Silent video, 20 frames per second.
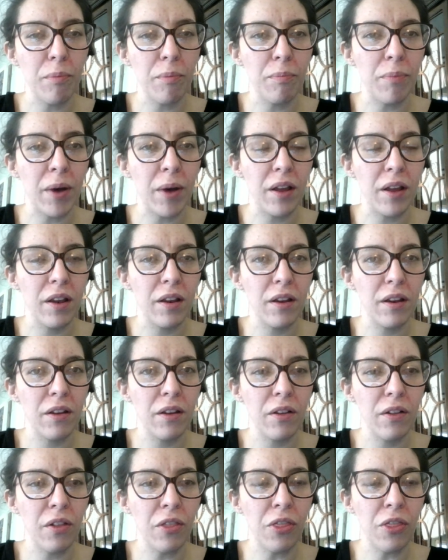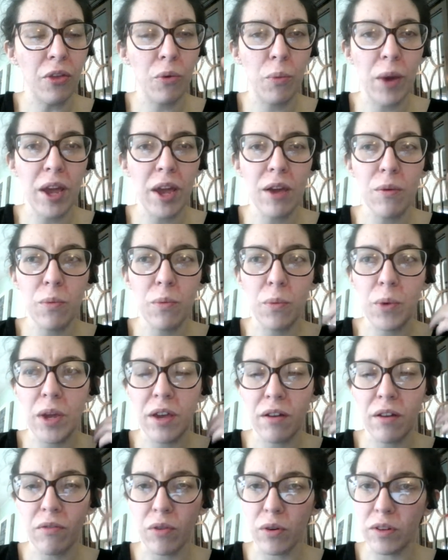but the way we
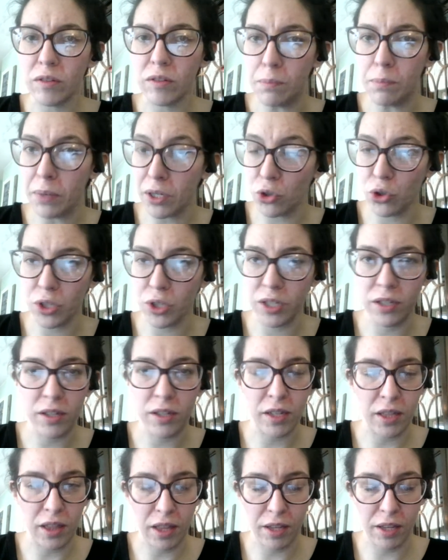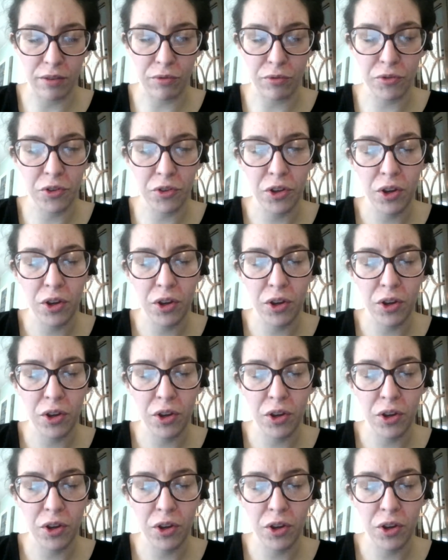have always budgeted and lived